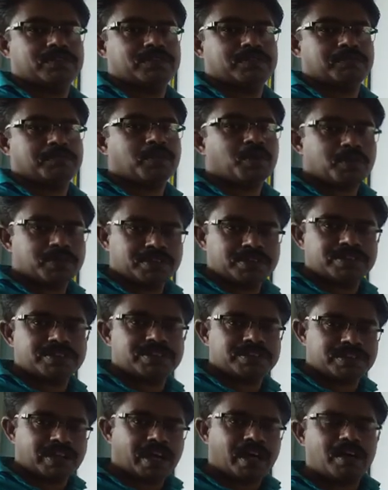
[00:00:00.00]
Because this
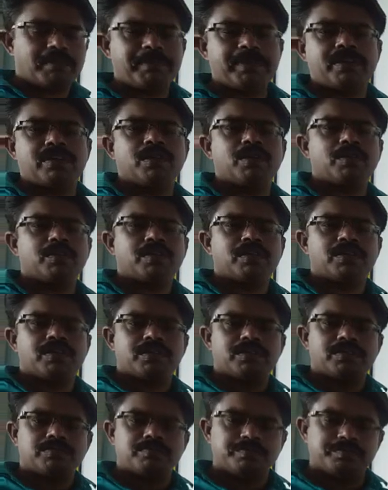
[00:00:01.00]
is a habit
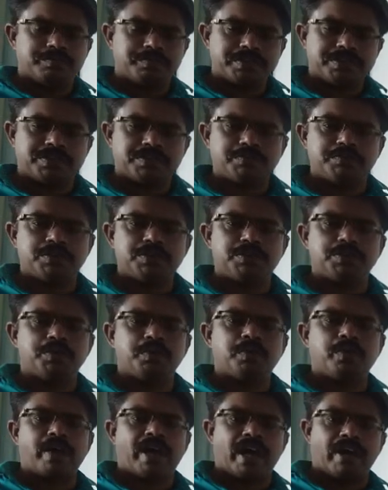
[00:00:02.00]
which we
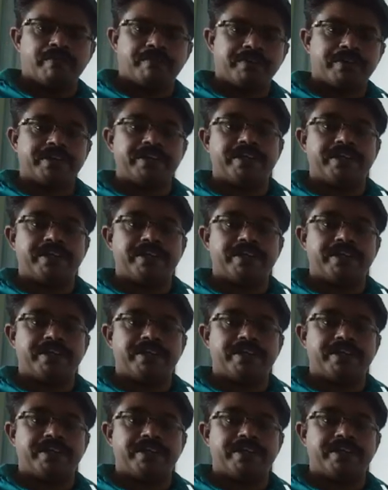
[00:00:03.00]
do every